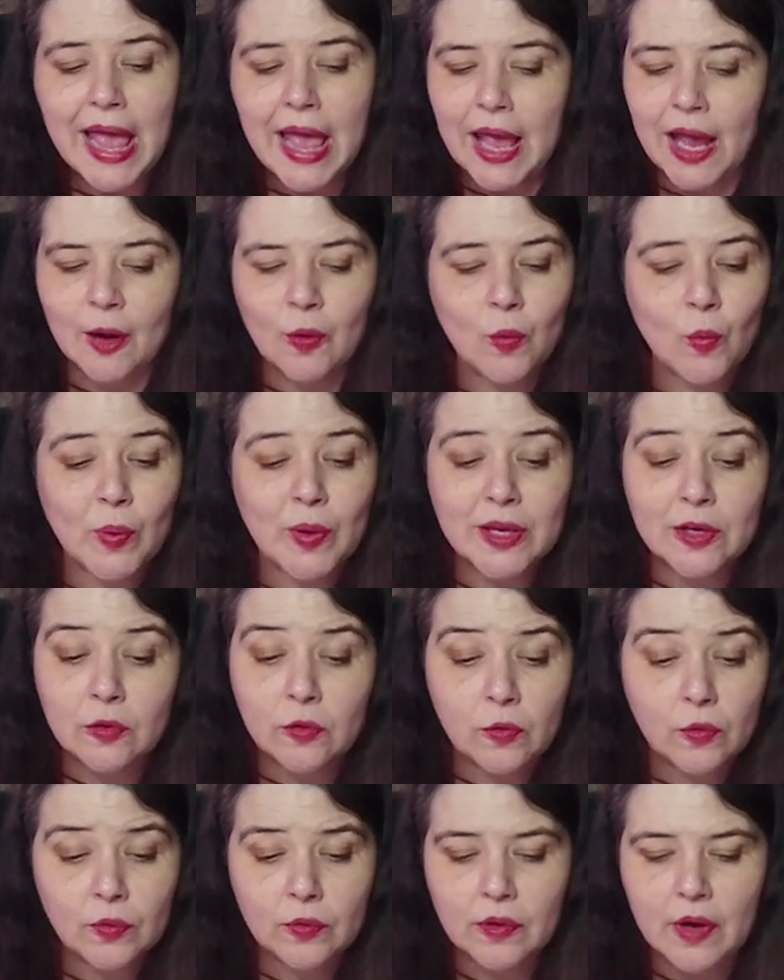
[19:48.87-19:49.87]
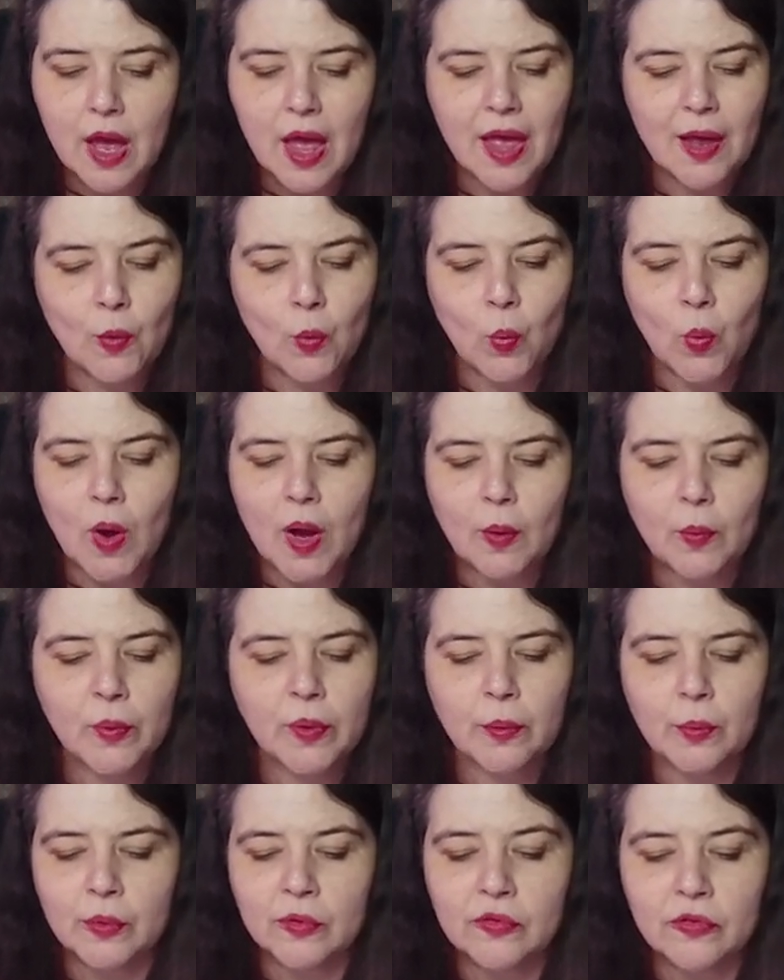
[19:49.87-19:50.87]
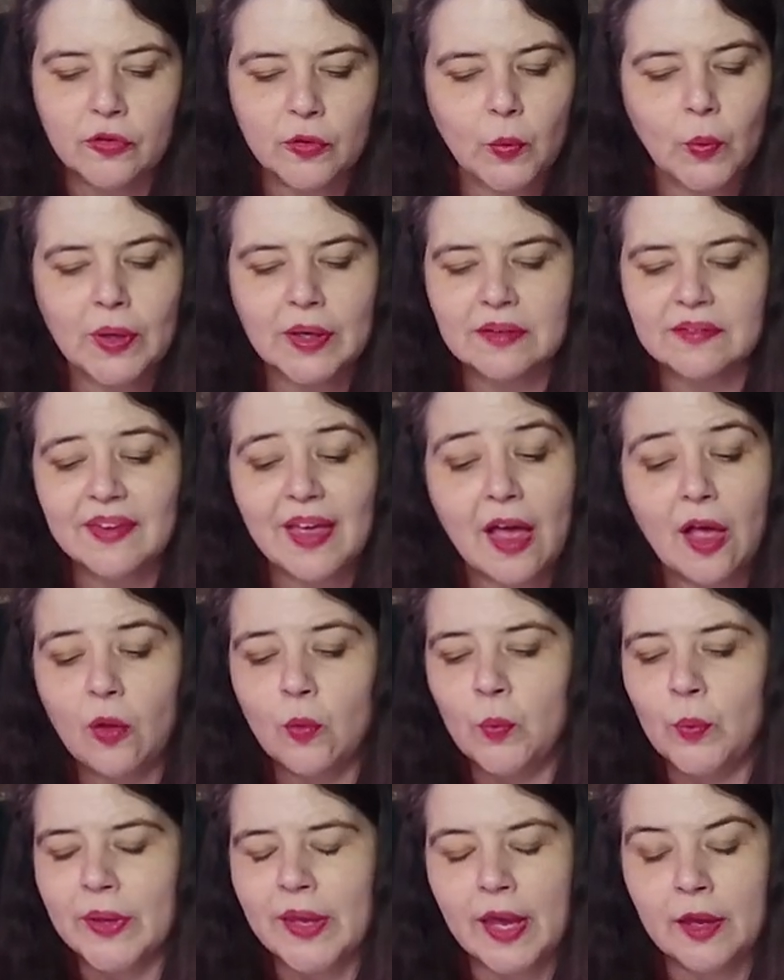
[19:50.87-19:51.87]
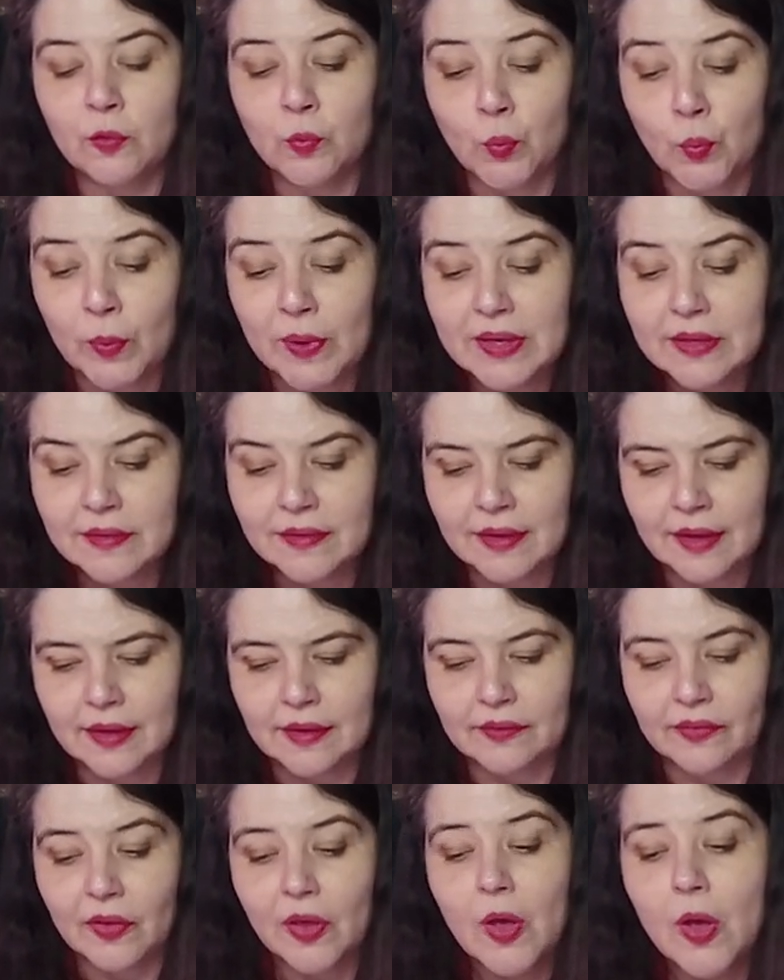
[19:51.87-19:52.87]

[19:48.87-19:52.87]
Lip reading: and we knew not what we were doing till we had written it.